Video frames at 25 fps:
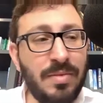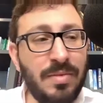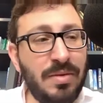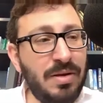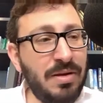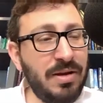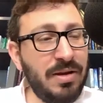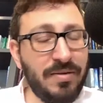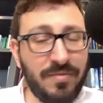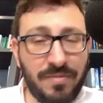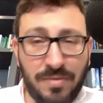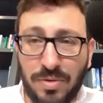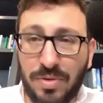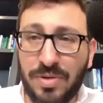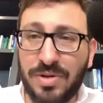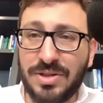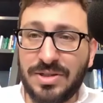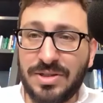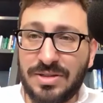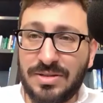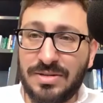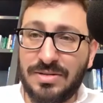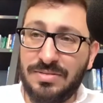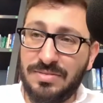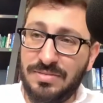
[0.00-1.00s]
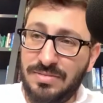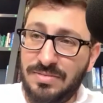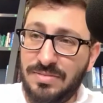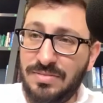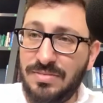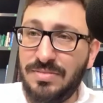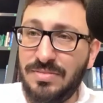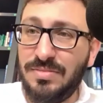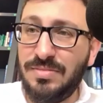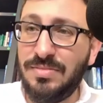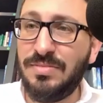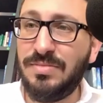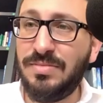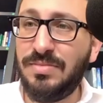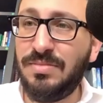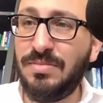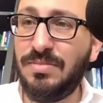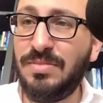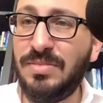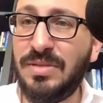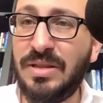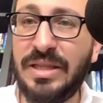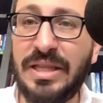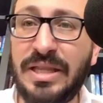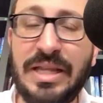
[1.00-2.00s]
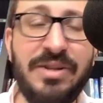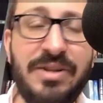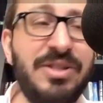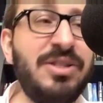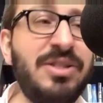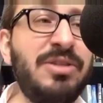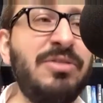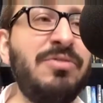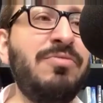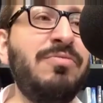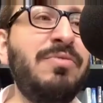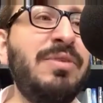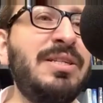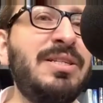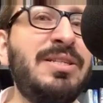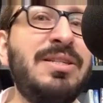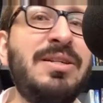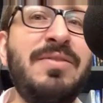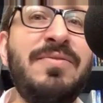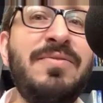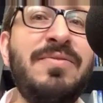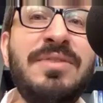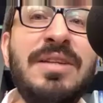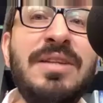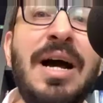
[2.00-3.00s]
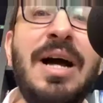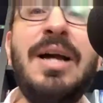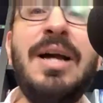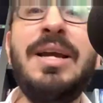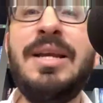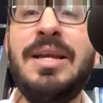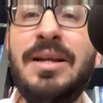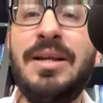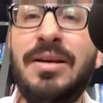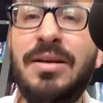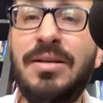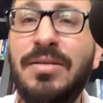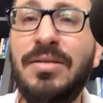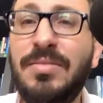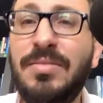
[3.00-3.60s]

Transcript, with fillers: And of course, there's the risk of dying.